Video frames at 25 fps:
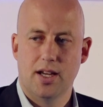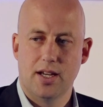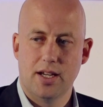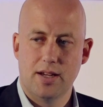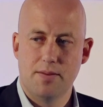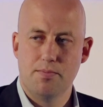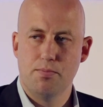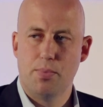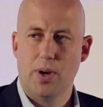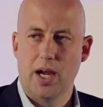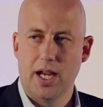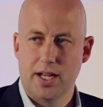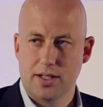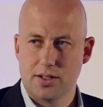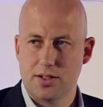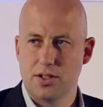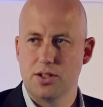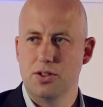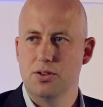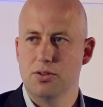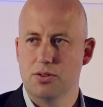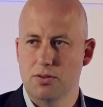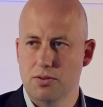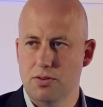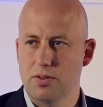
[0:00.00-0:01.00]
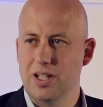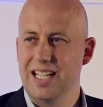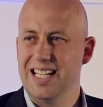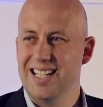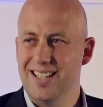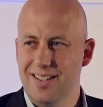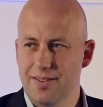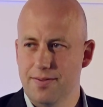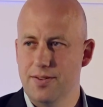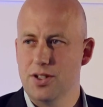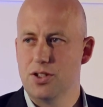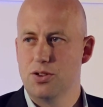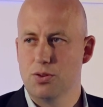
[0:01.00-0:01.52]
impact to your
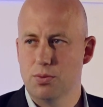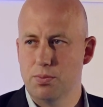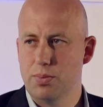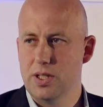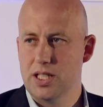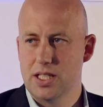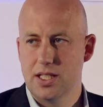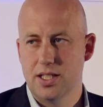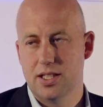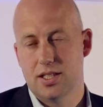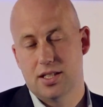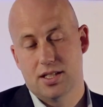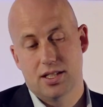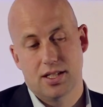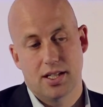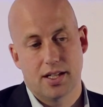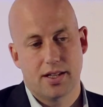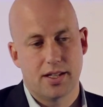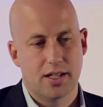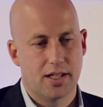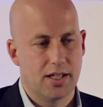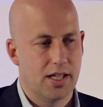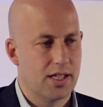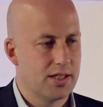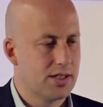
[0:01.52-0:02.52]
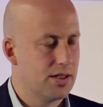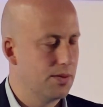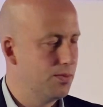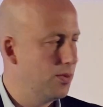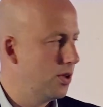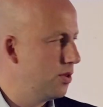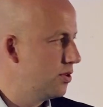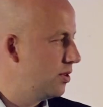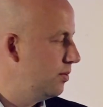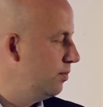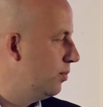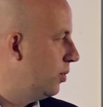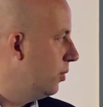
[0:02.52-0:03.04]
individual business, and I think that's the
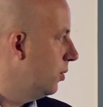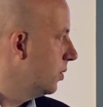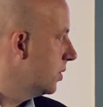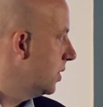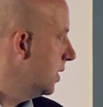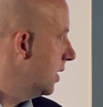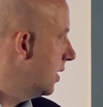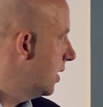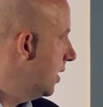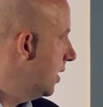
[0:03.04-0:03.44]
most important